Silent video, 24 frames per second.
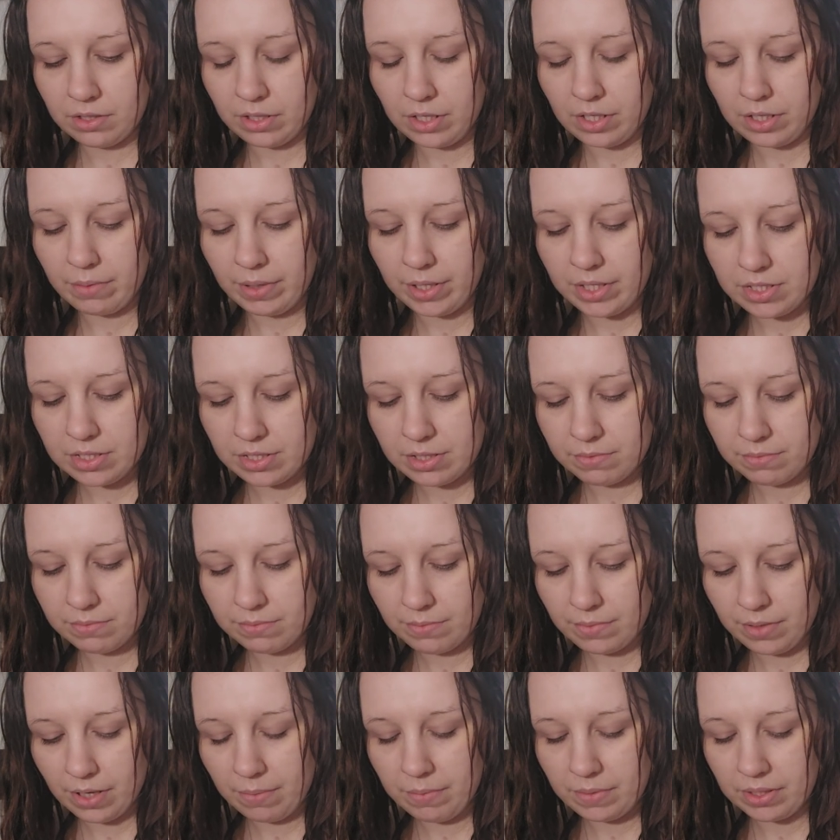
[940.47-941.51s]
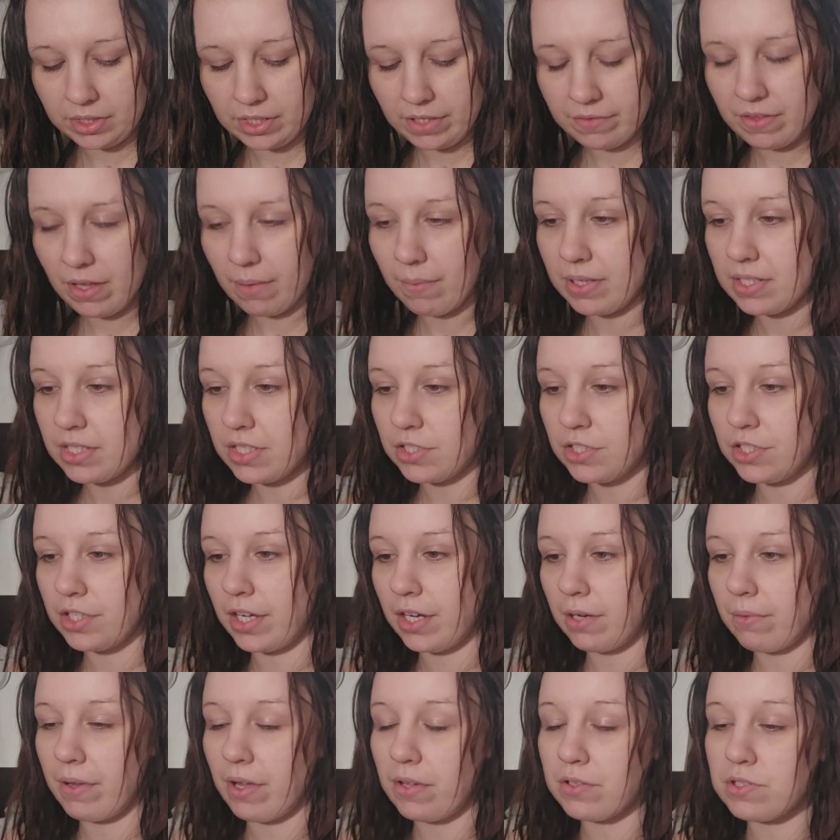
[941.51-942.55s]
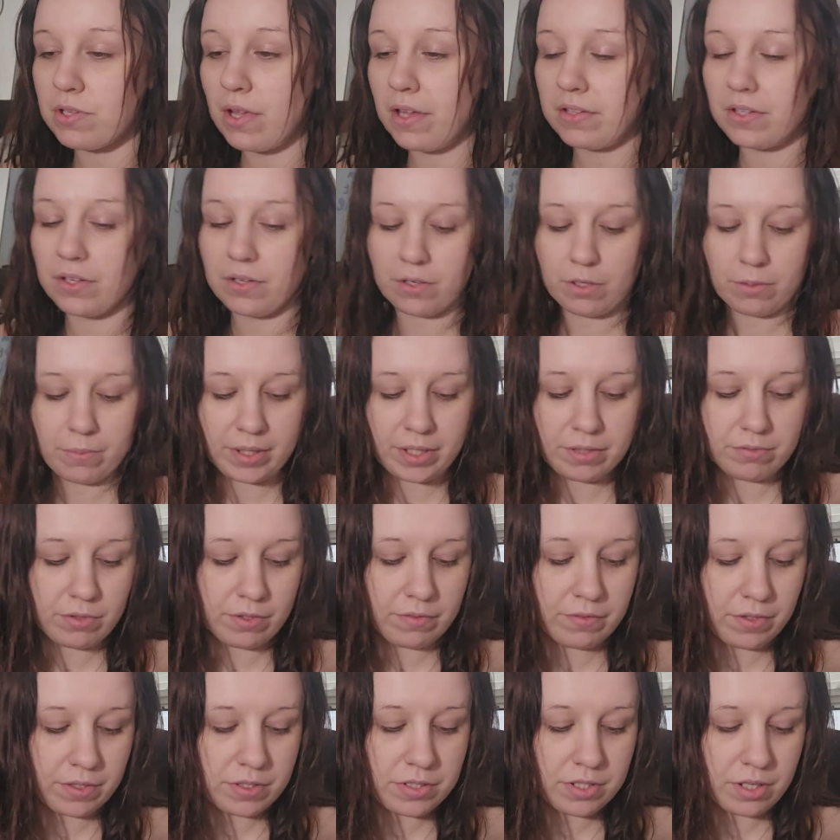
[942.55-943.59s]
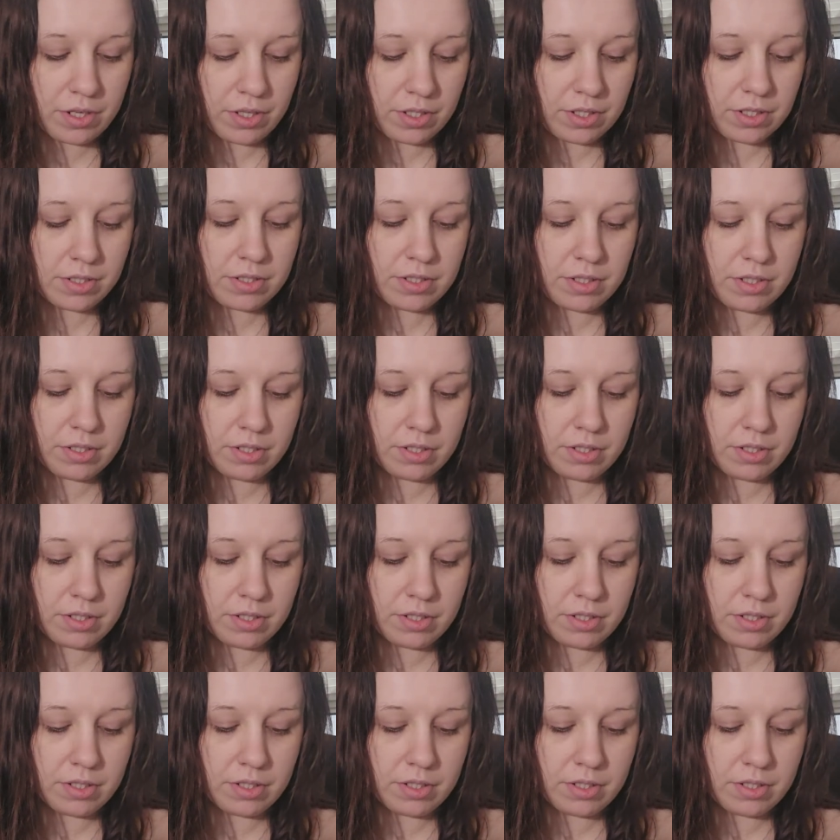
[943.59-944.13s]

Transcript: Anyways, I'm gonna leave that message there. We also had the Hermit in reverse card,